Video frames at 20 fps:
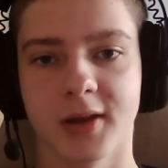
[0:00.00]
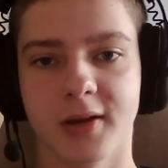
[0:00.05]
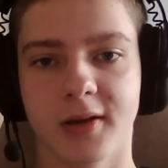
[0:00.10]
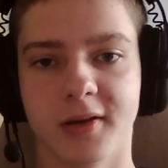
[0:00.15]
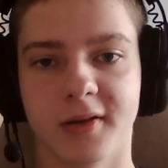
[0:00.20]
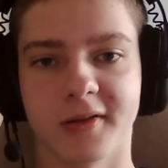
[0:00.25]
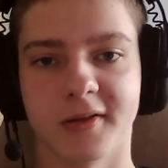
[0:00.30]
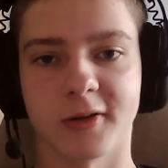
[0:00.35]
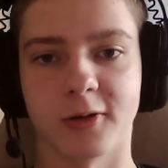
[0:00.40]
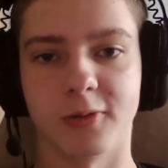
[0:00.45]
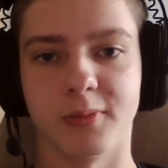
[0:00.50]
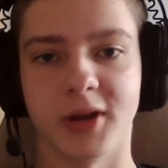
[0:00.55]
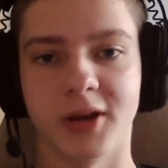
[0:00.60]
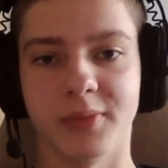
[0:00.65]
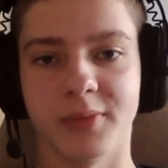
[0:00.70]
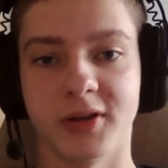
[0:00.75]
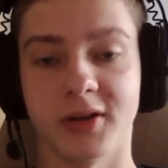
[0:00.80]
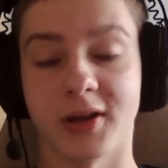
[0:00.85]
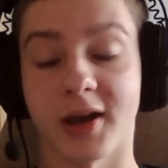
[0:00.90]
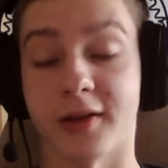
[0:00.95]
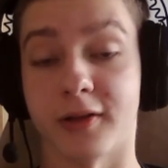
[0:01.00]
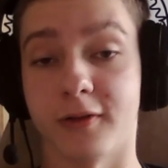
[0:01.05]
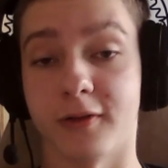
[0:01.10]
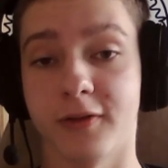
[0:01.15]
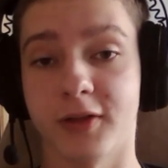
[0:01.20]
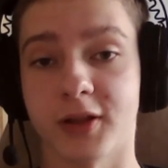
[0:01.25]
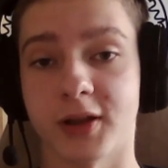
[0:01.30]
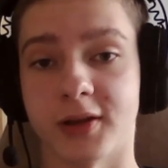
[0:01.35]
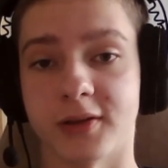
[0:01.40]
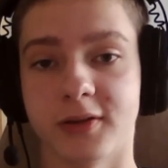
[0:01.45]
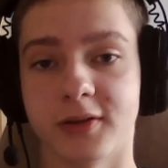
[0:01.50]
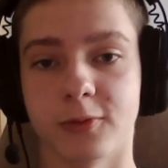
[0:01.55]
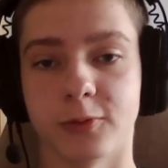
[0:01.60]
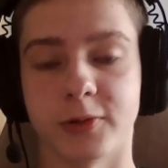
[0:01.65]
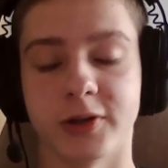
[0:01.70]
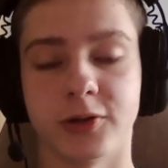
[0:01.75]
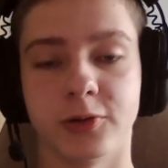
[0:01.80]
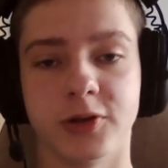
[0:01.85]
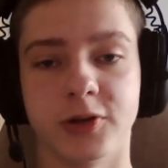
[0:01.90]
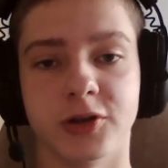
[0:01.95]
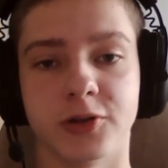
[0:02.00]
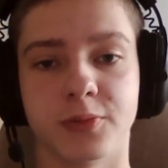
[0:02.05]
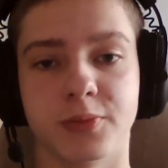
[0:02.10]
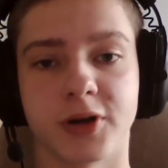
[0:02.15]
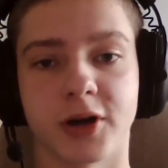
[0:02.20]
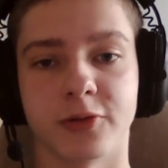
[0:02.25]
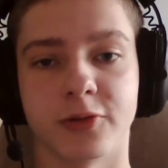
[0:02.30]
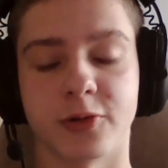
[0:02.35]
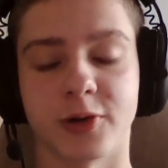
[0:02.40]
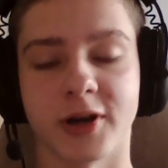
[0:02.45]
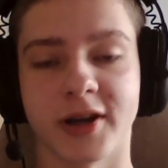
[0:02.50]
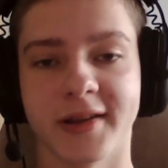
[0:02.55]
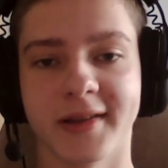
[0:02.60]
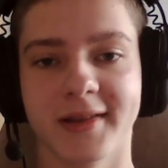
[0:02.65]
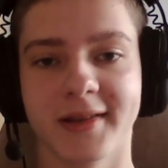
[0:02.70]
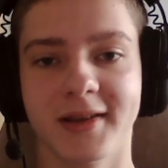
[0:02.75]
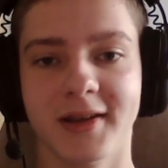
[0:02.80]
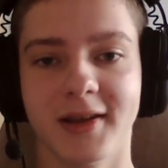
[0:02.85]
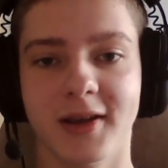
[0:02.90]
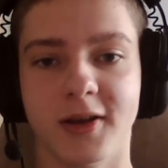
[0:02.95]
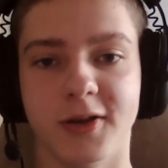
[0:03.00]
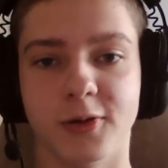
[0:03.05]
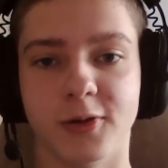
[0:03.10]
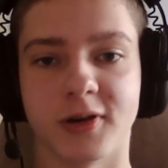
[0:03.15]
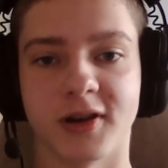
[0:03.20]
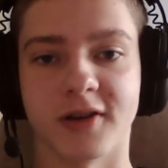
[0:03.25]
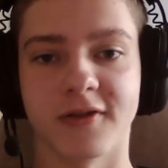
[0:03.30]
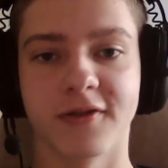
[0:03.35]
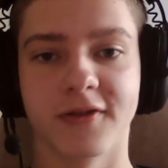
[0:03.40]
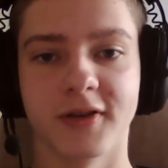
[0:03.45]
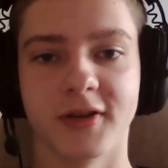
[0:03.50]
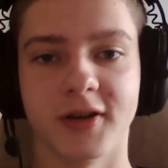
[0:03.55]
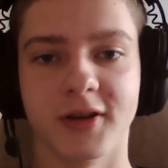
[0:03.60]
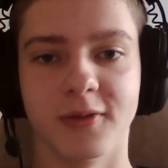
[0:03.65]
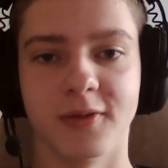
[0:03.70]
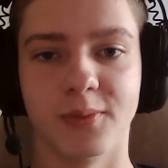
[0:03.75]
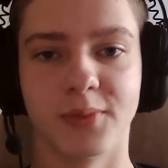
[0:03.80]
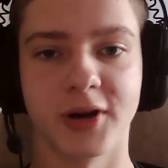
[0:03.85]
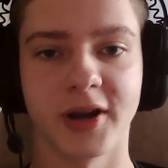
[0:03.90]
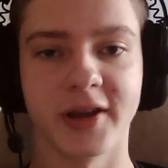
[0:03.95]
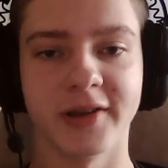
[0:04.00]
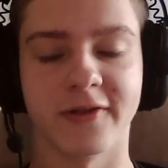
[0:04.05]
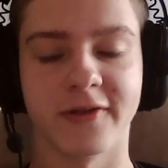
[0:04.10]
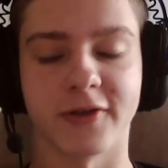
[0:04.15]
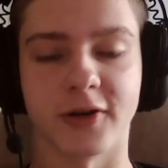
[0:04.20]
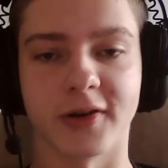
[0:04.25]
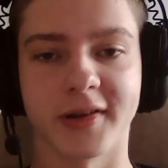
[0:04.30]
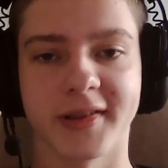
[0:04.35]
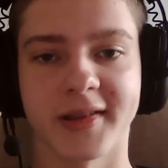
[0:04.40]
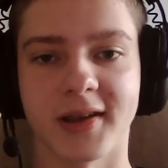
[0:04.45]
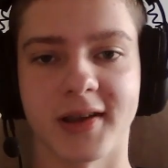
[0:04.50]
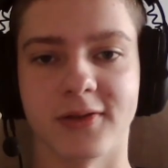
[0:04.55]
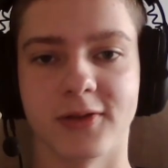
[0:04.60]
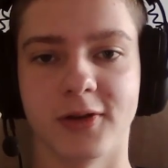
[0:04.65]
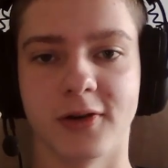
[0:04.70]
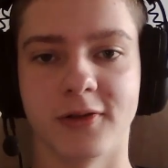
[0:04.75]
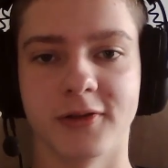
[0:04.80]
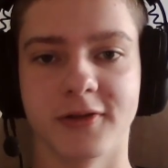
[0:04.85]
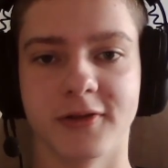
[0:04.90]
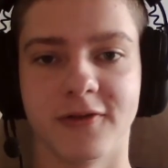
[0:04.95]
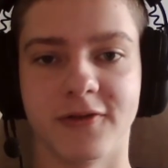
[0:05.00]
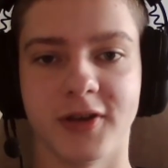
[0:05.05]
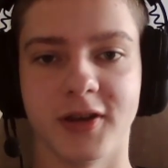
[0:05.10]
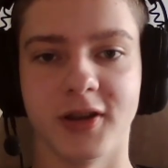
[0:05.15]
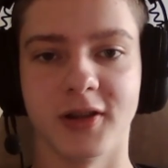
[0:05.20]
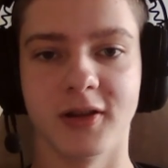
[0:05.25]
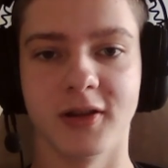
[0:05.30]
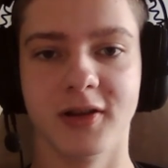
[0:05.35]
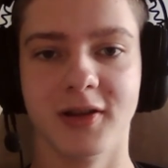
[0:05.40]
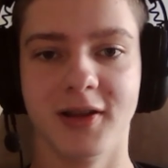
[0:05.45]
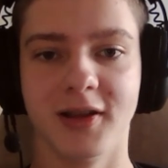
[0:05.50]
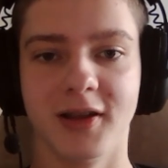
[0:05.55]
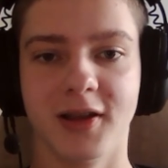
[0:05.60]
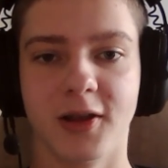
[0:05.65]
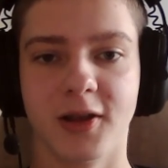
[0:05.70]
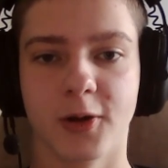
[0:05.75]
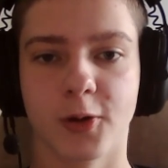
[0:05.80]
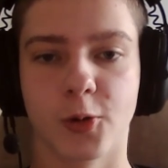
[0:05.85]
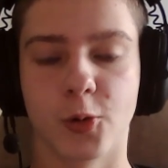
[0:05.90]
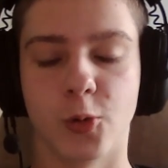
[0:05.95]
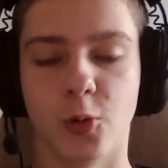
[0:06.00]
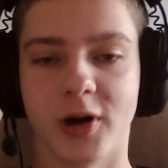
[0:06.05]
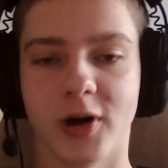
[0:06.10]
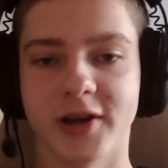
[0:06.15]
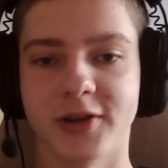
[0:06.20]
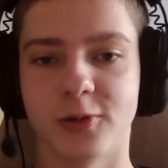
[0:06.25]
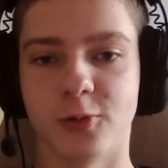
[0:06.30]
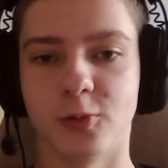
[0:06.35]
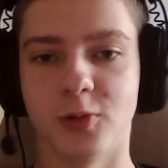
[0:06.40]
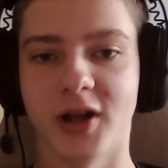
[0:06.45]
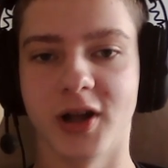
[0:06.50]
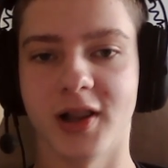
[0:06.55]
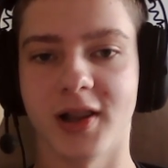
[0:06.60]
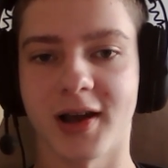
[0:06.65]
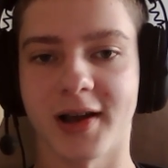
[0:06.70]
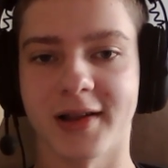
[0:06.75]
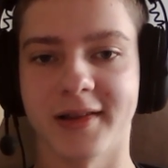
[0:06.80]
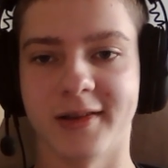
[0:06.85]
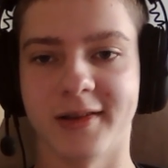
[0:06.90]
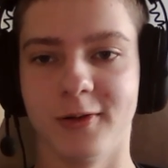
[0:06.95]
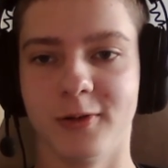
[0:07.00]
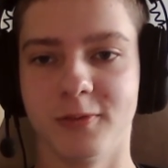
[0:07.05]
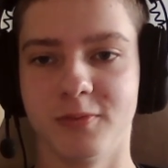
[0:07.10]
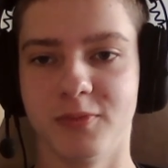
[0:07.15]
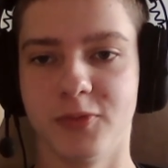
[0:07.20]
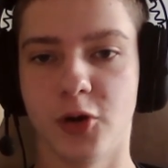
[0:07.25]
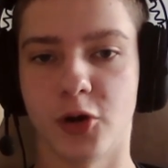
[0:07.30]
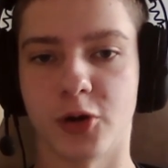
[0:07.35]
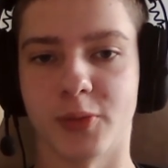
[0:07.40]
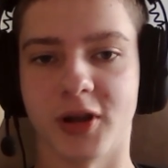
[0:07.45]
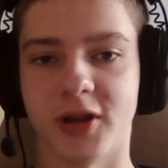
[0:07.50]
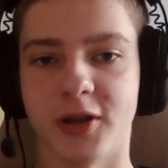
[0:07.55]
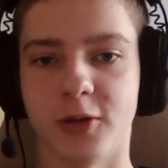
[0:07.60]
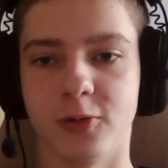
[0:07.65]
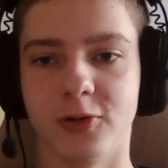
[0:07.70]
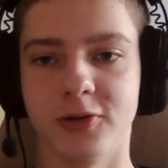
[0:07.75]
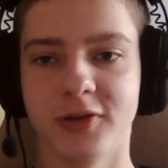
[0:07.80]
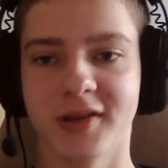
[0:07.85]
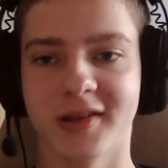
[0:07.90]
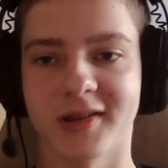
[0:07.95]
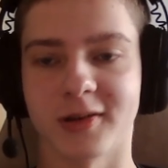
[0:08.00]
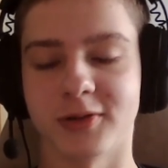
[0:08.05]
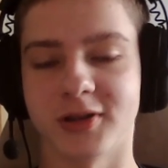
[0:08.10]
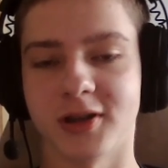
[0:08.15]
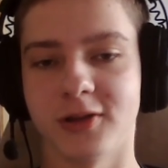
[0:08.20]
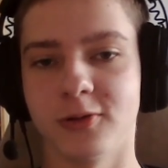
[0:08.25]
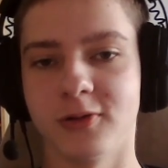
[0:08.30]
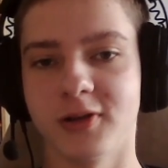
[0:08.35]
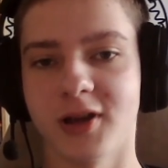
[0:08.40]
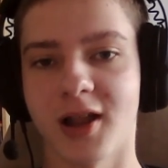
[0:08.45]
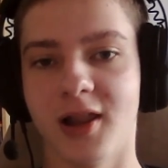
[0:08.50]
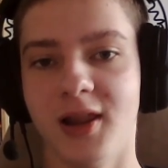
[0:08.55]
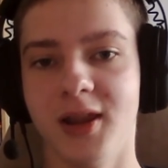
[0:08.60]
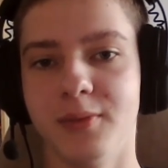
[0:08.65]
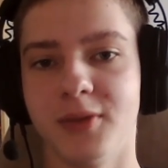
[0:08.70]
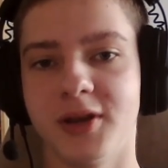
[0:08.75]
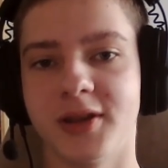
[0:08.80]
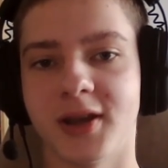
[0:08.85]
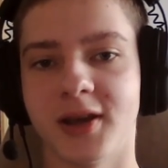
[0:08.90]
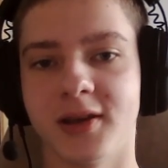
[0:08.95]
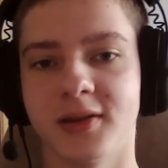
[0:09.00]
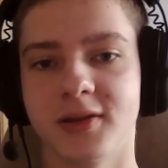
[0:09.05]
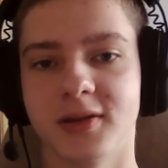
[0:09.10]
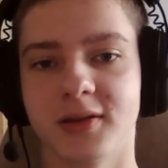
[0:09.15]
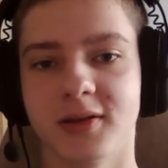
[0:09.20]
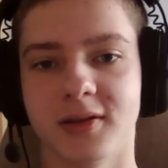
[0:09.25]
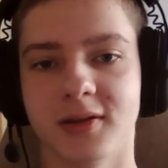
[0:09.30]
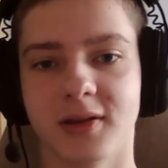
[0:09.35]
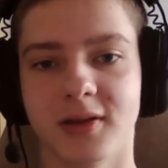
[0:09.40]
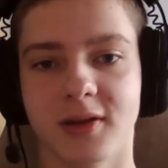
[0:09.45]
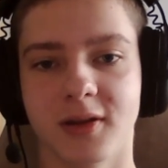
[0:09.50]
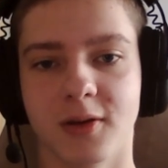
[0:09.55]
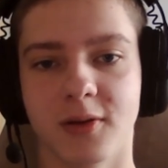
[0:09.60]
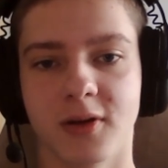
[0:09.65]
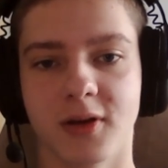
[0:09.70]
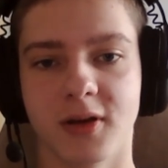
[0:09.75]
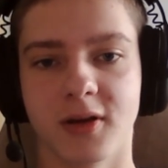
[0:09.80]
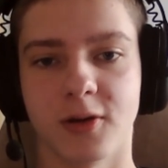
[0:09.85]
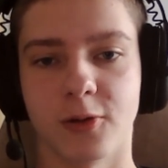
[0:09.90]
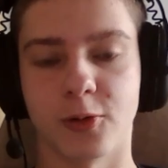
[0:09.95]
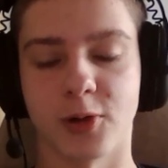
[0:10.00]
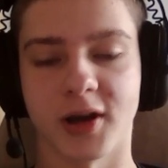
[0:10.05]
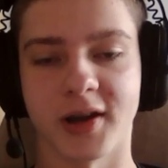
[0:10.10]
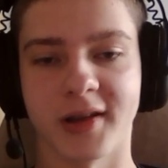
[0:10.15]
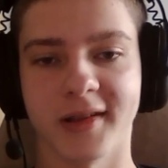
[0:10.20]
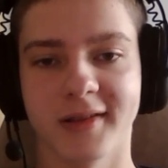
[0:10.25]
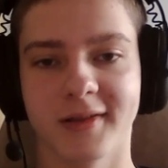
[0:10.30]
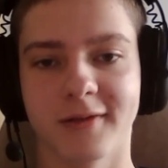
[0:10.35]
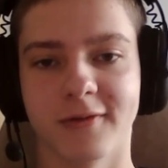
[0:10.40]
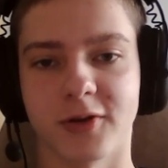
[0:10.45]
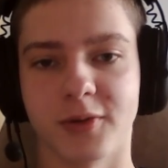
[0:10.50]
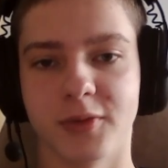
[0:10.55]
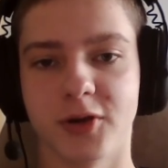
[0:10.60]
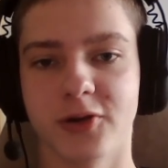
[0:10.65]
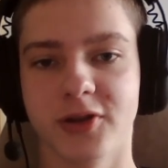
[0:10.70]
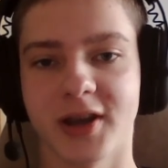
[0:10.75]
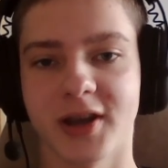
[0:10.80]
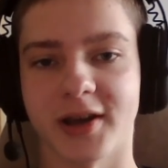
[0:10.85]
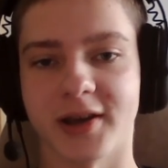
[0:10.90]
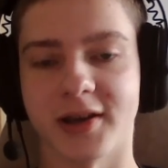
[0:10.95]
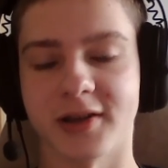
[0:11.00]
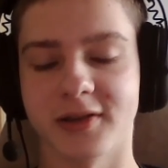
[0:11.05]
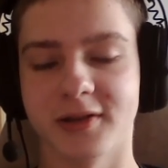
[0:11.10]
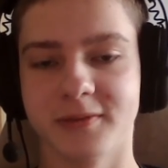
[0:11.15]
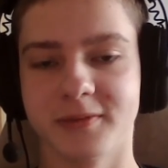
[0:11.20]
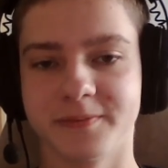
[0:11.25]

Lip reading: So maybe, as you said, when you eat brown rice, you have brain fog and don't feel quite well as you normally would. So then you eliminate rice from your diet.